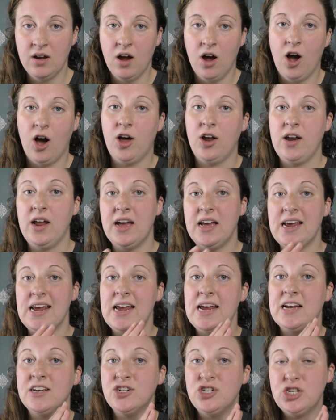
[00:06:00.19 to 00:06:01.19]
on
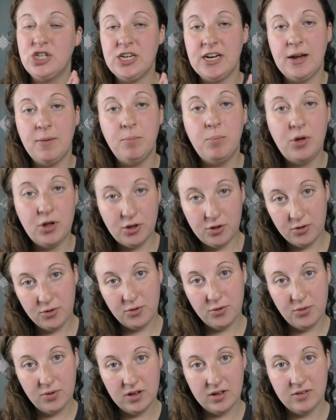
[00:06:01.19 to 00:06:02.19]
a
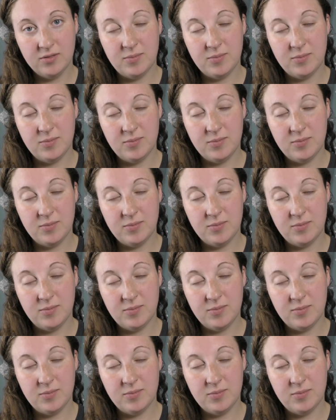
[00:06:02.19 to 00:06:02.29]
shampoo,